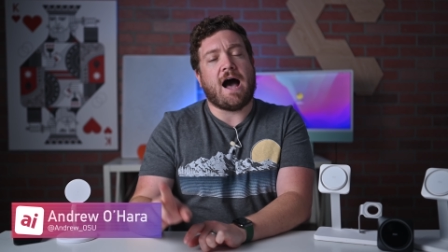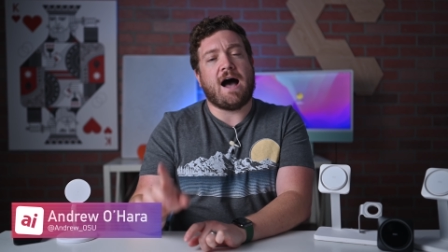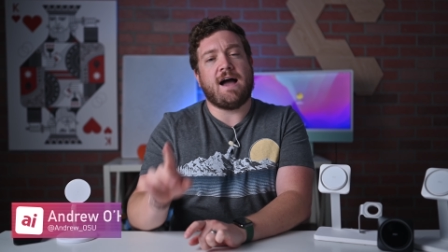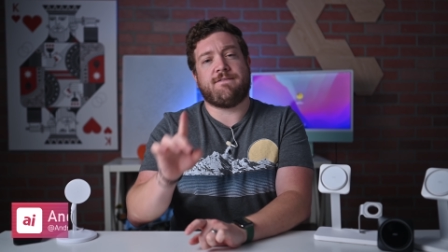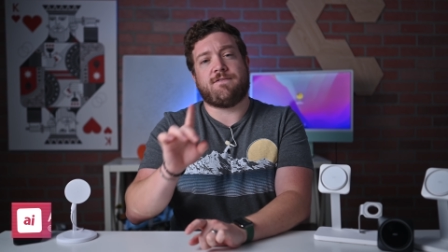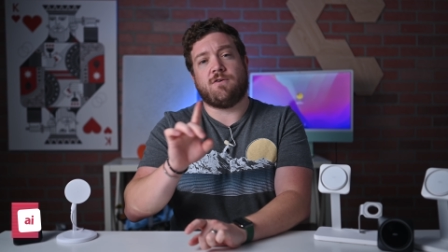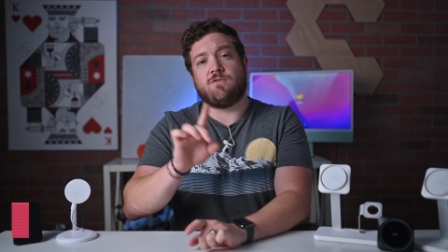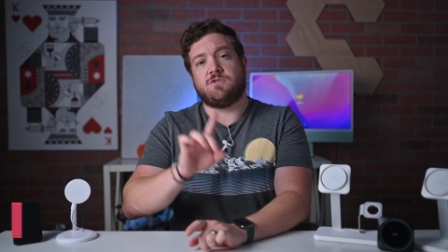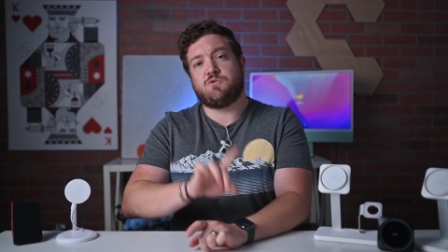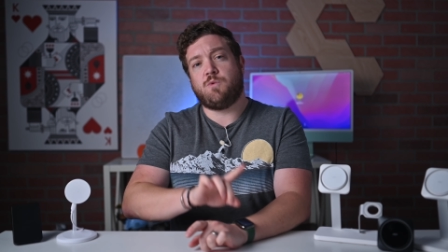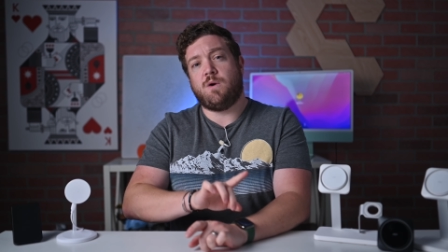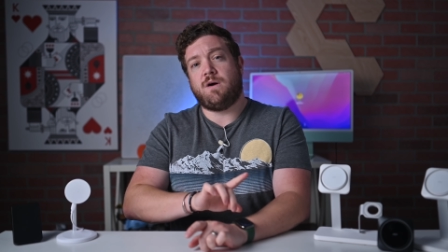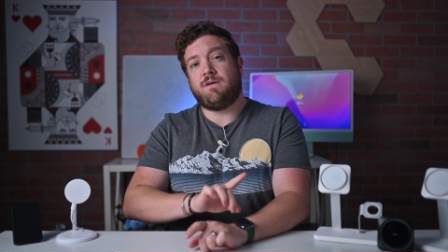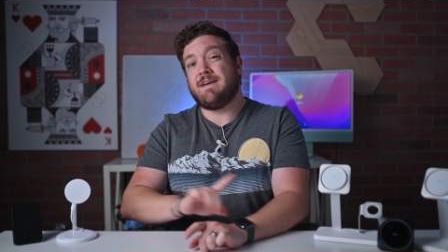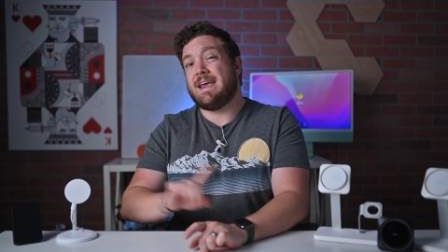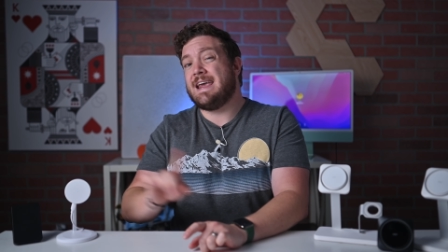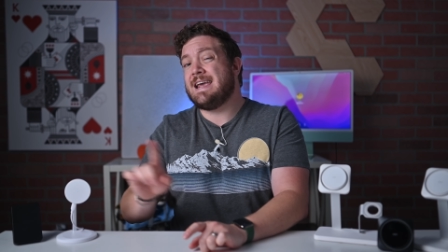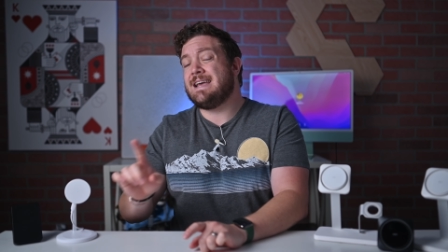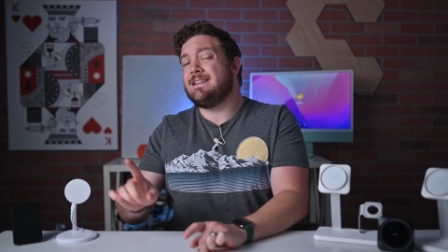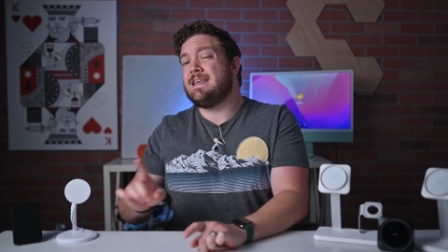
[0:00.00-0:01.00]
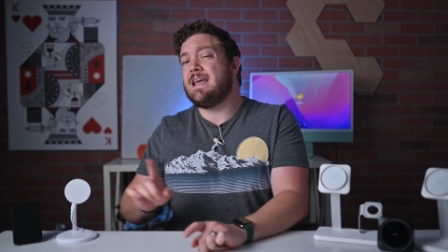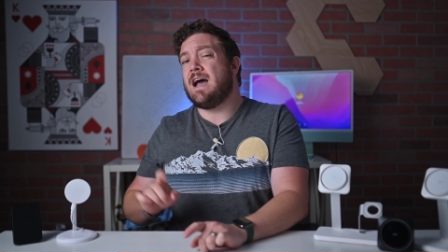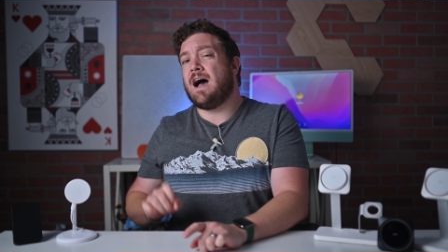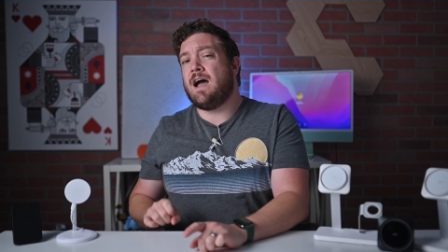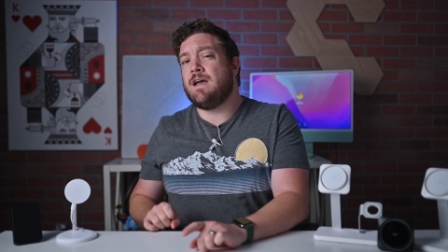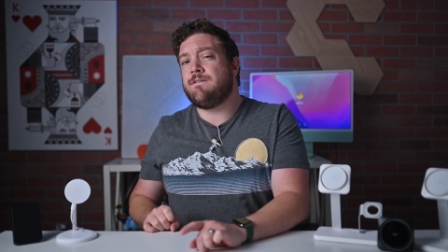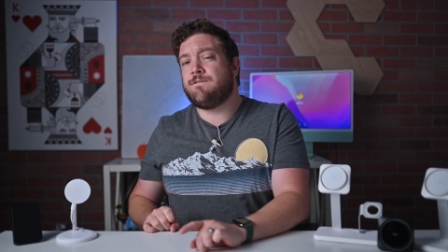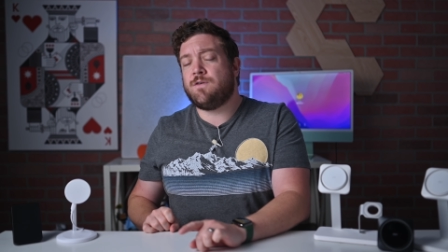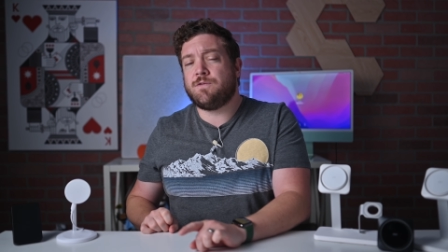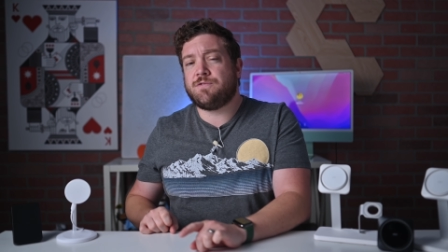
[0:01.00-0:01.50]
iPhone 12 and the
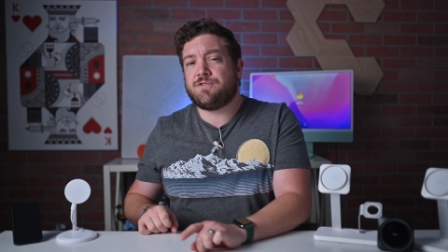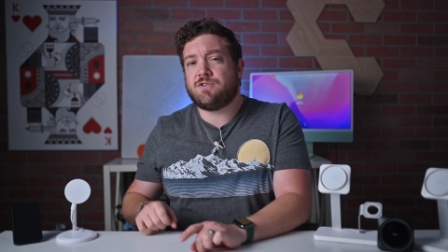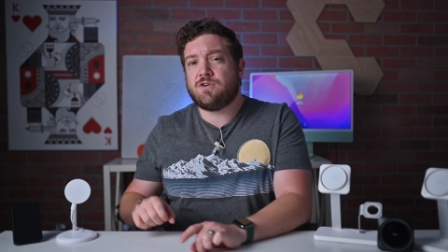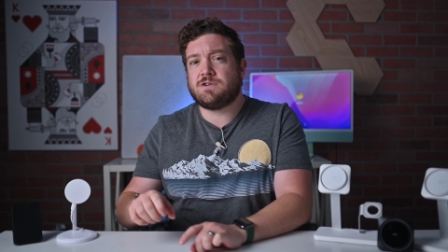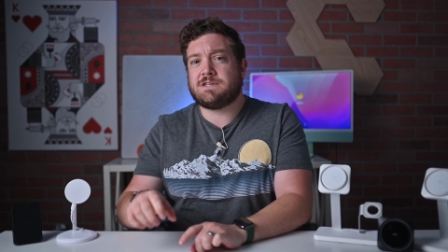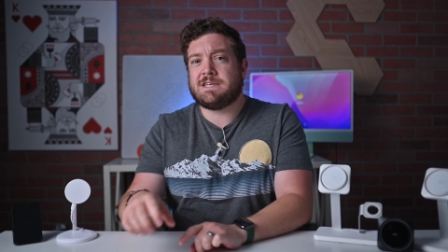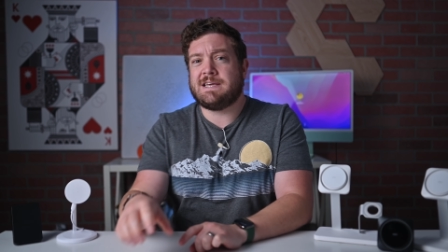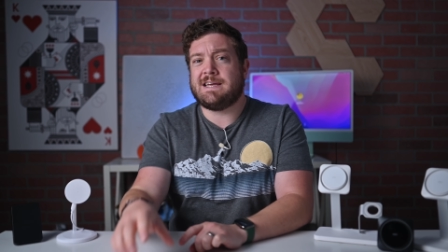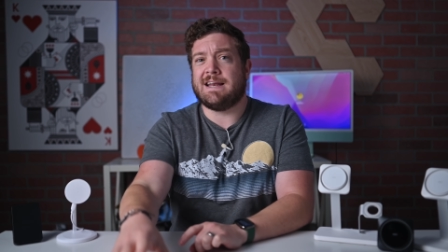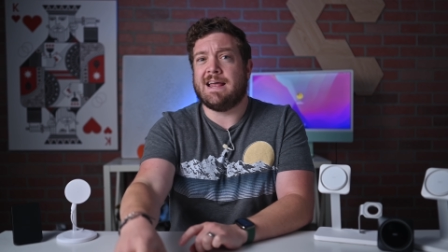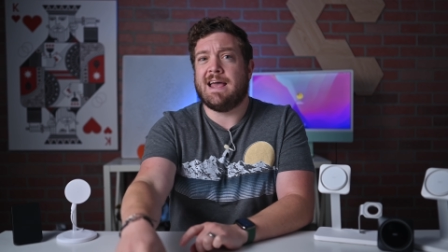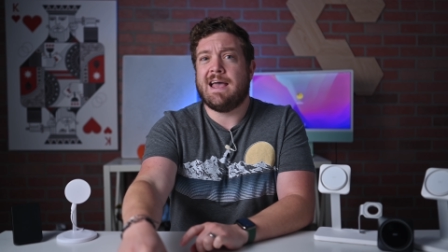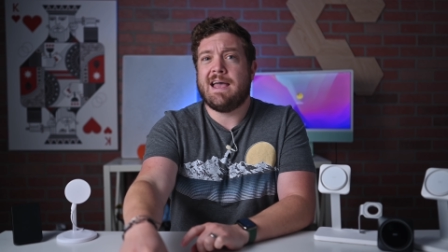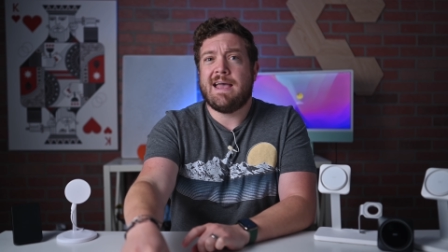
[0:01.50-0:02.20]
iPhone 13